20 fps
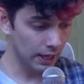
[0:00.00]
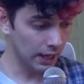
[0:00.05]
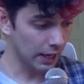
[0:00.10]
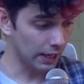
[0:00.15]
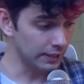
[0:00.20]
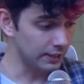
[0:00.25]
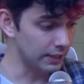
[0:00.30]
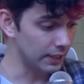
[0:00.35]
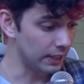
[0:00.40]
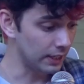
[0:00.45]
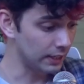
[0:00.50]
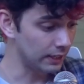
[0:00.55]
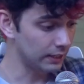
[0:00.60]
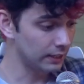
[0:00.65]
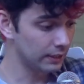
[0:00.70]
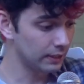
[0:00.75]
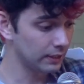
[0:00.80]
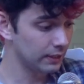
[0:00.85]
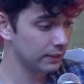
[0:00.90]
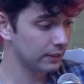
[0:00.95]
I did it.
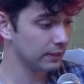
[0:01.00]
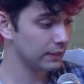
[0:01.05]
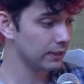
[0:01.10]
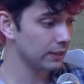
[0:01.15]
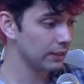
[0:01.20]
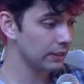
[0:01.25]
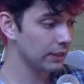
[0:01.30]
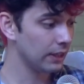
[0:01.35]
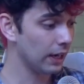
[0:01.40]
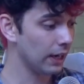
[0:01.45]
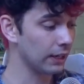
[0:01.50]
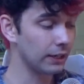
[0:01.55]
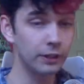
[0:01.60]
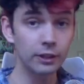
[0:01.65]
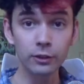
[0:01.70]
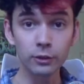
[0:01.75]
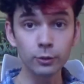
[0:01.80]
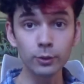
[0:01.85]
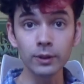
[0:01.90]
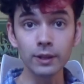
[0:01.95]
I
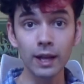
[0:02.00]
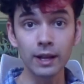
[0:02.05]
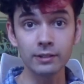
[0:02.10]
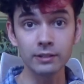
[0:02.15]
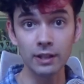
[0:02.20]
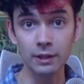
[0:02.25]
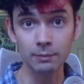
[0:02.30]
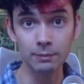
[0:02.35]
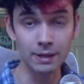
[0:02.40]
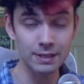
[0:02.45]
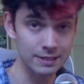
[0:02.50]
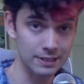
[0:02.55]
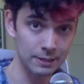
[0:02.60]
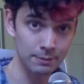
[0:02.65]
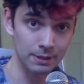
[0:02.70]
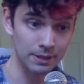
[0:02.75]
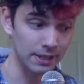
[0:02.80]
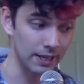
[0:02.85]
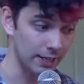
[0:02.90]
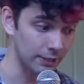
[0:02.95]
couldn't do it last time. Last time
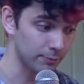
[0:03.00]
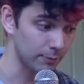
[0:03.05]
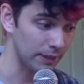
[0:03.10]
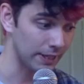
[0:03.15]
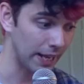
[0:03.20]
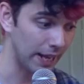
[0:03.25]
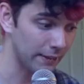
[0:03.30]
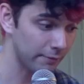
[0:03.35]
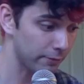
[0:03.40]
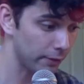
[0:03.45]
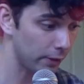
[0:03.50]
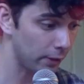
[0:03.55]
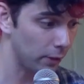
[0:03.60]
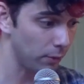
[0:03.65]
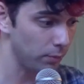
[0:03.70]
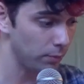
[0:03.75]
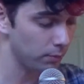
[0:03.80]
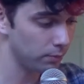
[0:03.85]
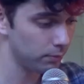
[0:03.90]
I had to ask my dad for help.